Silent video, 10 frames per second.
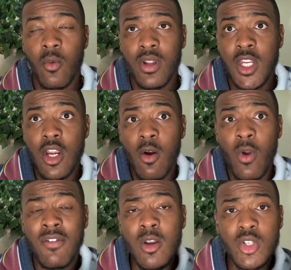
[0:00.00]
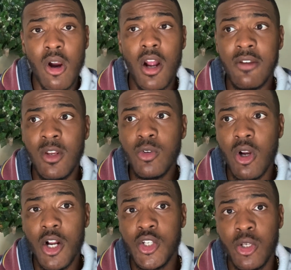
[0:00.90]
If you
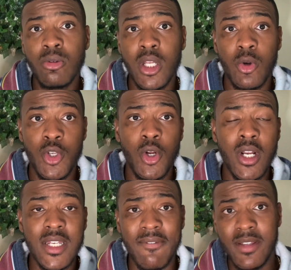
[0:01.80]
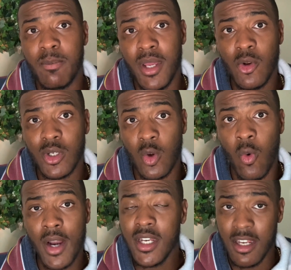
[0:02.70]
charge too little, you're going to definitely depend on
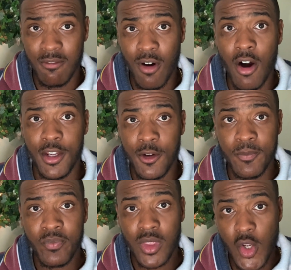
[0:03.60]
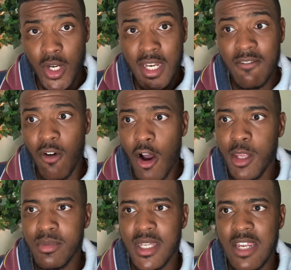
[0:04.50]
quantity and volume. You're going to need
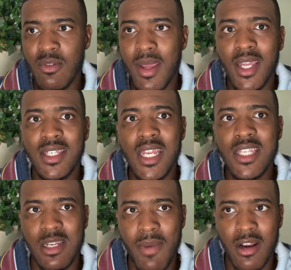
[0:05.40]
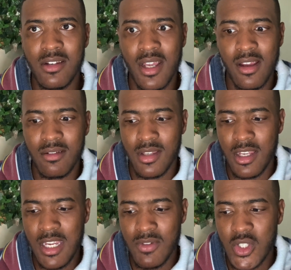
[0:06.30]
volume to even make a decent amount to
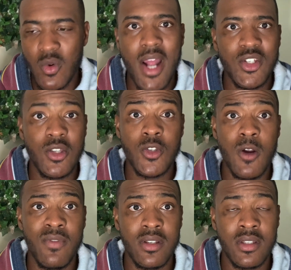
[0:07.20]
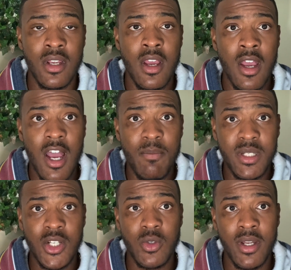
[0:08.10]
even scratch the surface of
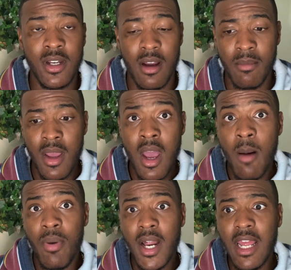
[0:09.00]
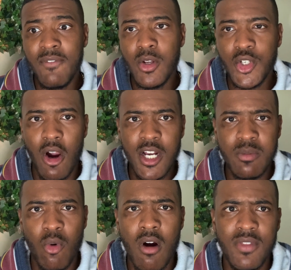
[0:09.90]
potential income. But if you
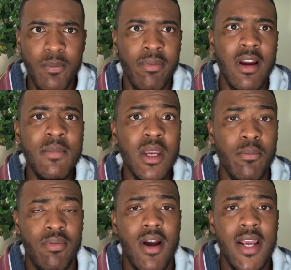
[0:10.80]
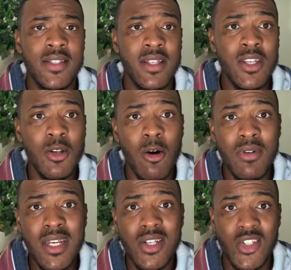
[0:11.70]
charge more of the premium price, then you don't
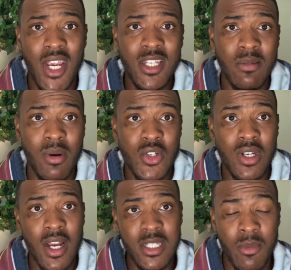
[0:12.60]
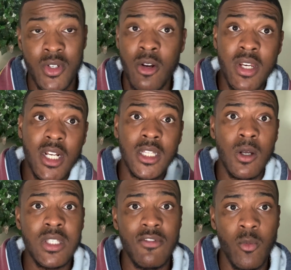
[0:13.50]
need to chase a bunch of customers. You don't need to
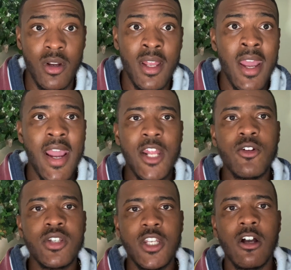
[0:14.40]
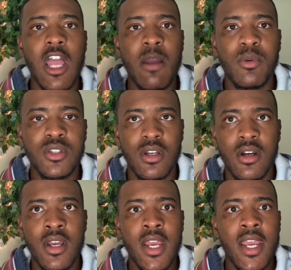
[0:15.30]
close everyone, and you're still able
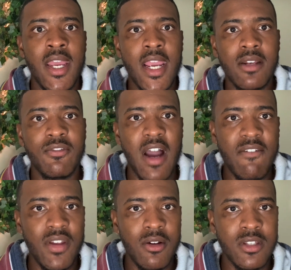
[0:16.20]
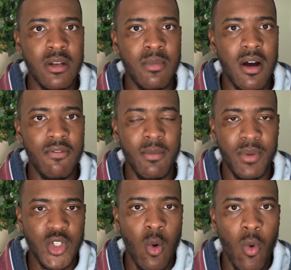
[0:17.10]
to hit 5 figures in a month,
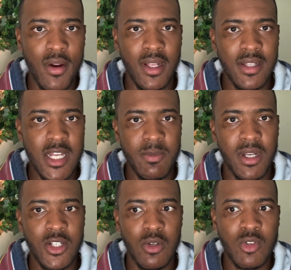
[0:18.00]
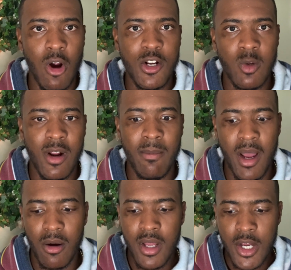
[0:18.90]
but you're working less because you've charged the right
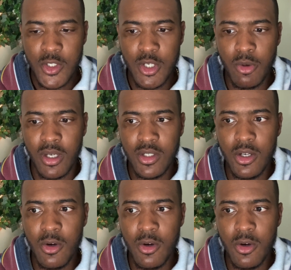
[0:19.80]
amount. So you can